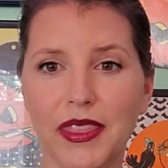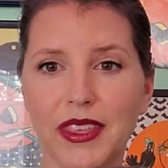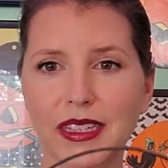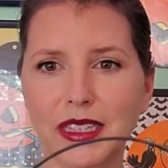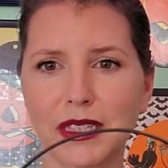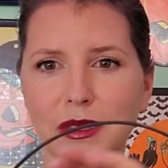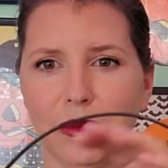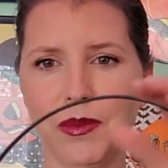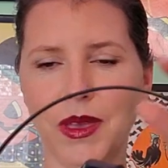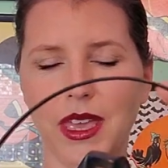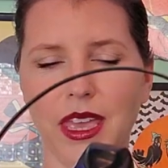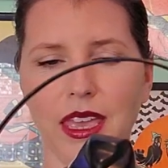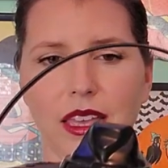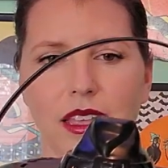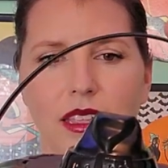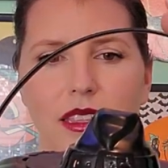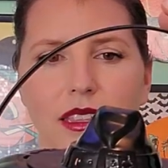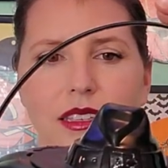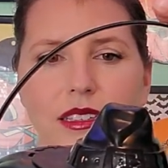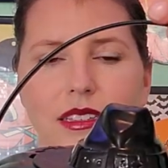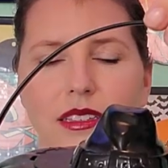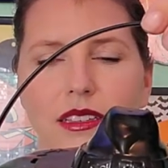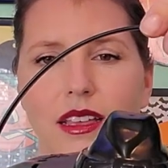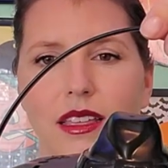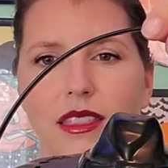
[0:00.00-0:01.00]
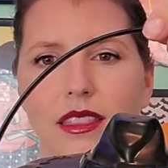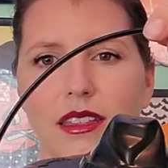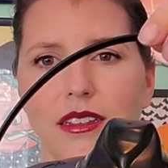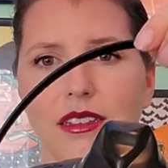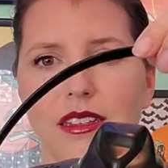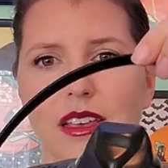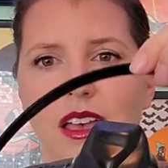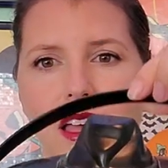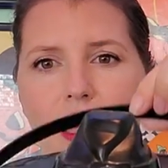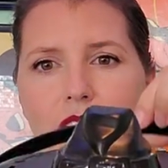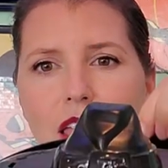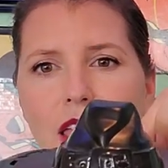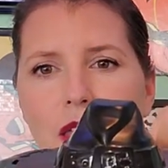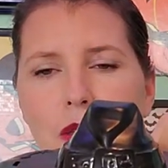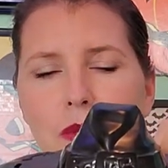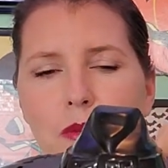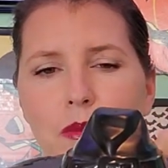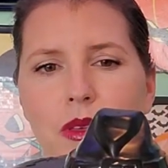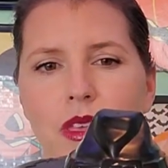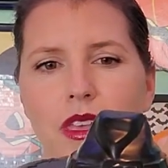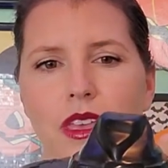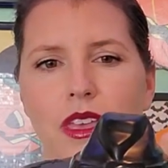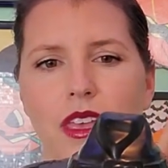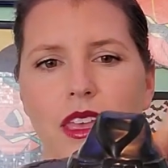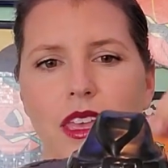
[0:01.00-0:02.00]
this pail is on the top,
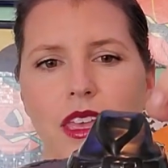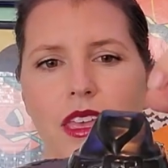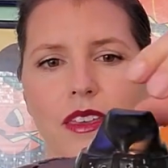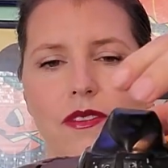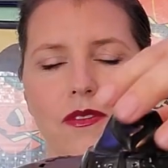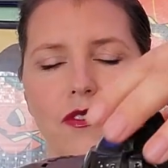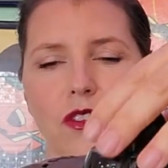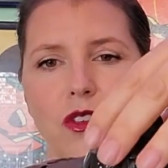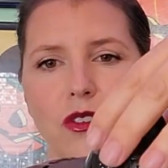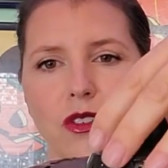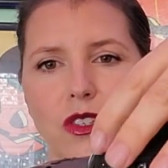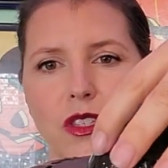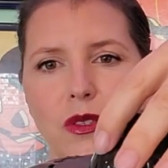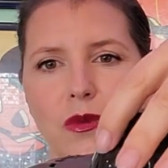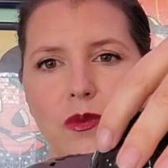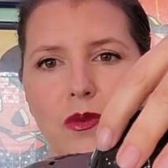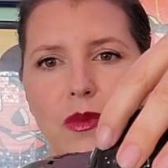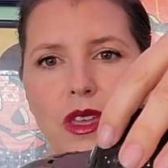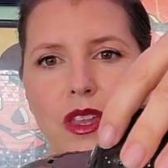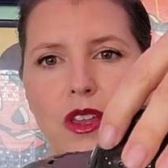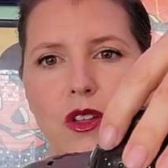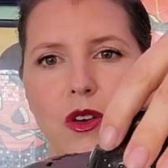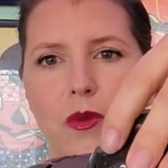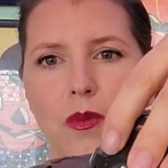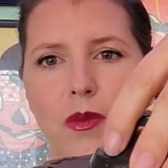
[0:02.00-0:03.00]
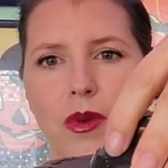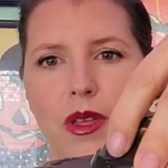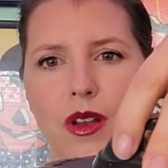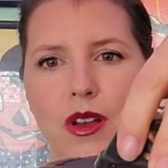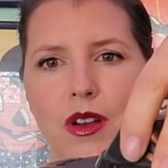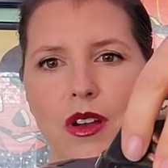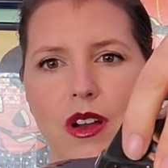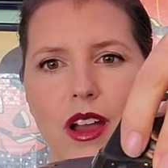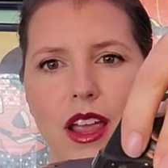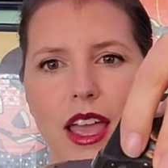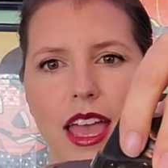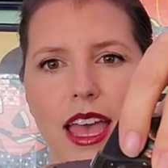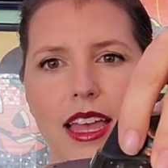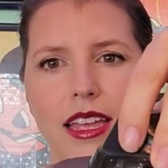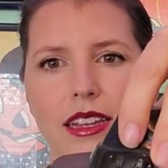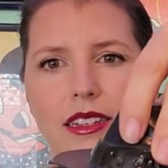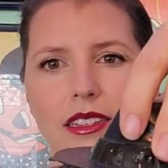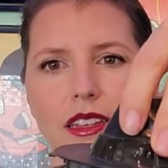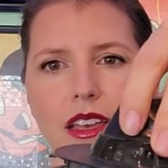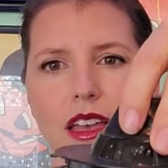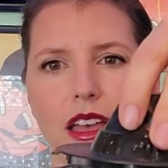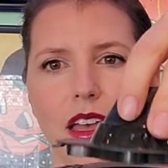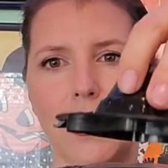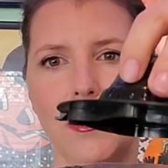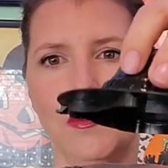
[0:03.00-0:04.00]
if you spin open her hat
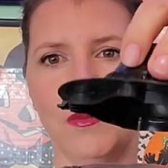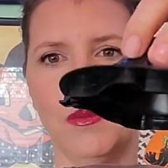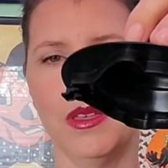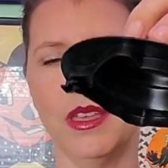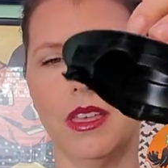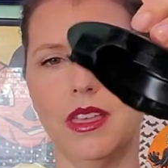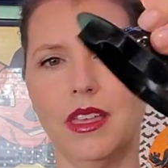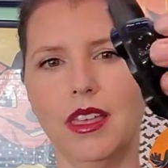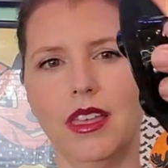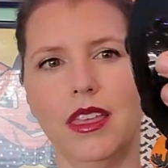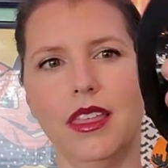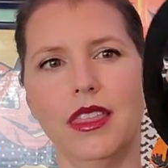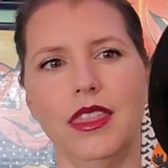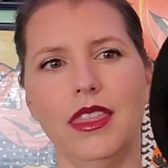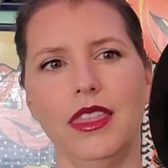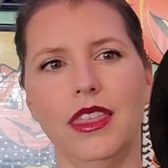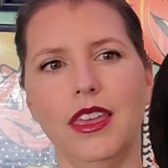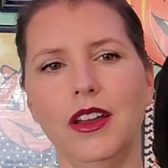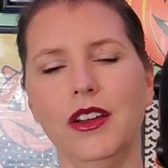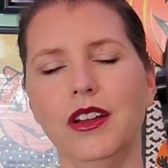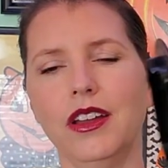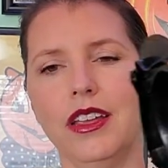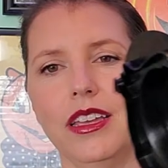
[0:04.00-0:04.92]
top, there